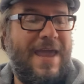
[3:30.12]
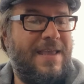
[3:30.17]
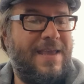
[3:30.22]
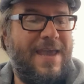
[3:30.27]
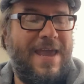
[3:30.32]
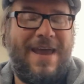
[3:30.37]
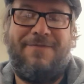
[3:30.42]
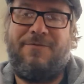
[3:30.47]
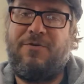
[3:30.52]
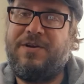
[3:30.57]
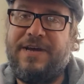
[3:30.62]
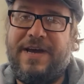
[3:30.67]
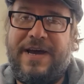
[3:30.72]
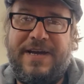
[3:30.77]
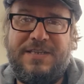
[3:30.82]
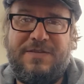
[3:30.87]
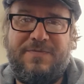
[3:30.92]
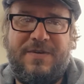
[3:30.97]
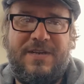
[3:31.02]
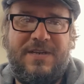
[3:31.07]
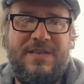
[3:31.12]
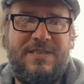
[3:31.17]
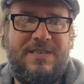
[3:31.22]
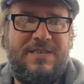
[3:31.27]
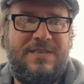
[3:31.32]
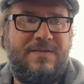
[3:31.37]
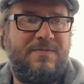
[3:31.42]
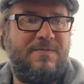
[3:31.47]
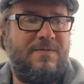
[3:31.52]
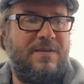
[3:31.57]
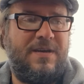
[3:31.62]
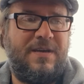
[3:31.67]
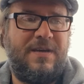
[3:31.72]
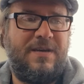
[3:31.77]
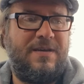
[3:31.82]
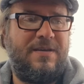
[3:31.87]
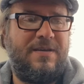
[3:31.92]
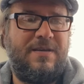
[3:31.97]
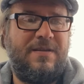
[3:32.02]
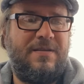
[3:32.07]
Advertisements,
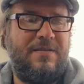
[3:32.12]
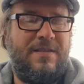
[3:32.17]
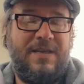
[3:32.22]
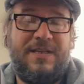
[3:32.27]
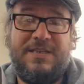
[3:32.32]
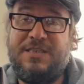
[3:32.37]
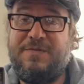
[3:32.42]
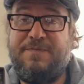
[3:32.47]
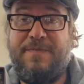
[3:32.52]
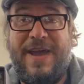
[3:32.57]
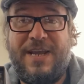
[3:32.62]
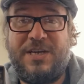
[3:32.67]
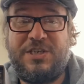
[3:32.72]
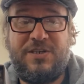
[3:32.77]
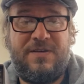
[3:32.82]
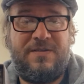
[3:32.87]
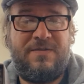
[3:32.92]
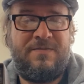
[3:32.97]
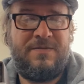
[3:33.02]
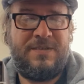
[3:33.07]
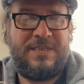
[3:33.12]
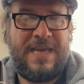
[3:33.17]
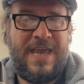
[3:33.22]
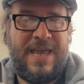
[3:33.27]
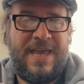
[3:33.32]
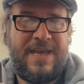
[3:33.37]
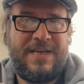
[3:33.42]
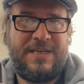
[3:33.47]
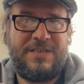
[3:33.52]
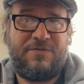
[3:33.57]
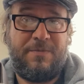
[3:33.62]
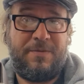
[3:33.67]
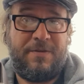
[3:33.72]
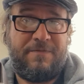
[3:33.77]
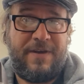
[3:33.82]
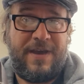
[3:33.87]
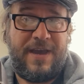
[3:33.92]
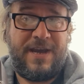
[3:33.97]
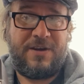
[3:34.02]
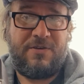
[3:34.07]
the inspection tags from the
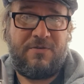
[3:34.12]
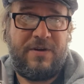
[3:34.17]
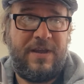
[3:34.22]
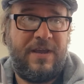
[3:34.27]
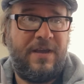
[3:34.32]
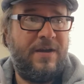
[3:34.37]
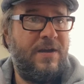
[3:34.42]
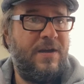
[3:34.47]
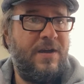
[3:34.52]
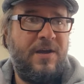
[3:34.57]
factory,